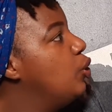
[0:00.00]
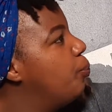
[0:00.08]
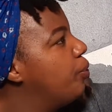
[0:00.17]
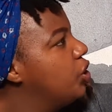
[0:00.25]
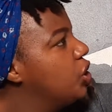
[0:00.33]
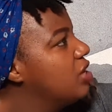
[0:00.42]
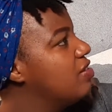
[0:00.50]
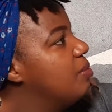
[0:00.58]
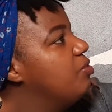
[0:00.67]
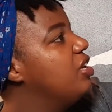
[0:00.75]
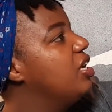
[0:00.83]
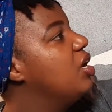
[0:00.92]
projects
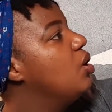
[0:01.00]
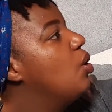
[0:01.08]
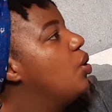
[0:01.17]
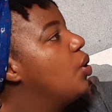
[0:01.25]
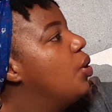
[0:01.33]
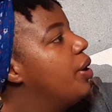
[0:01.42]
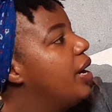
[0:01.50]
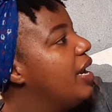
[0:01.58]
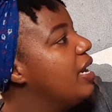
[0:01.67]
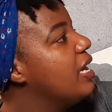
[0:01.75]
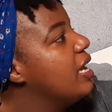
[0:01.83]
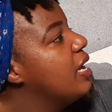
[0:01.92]
I'm taking on or
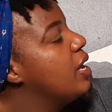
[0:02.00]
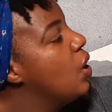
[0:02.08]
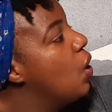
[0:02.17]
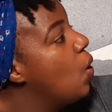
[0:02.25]
any